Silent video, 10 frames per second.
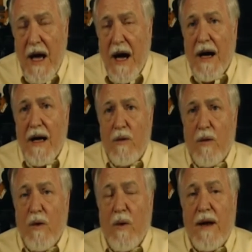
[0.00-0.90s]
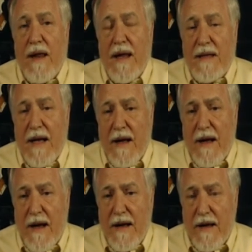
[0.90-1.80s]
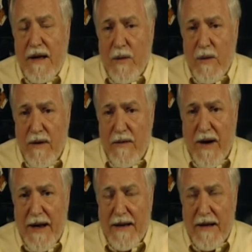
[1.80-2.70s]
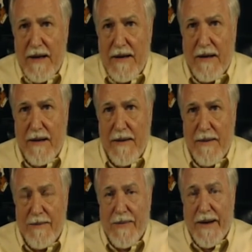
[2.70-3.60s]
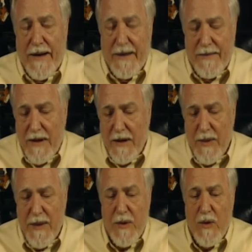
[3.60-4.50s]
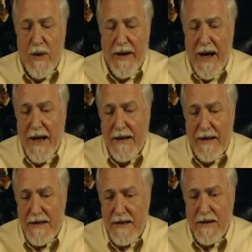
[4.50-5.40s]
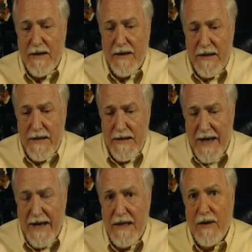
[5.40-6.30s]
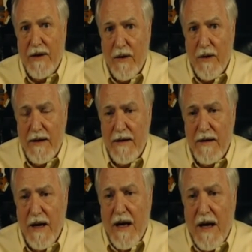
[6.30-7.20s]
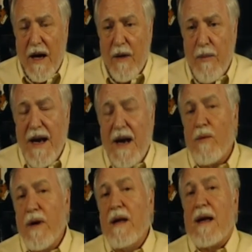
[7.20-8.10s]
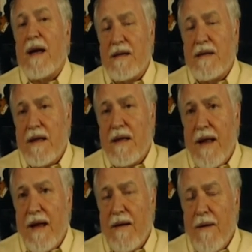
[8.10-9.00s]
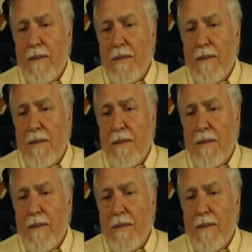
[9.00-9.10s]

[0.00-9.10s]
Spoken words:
And one of the things that I think that we find that people who are not necessarily scientifically oriented may not realize that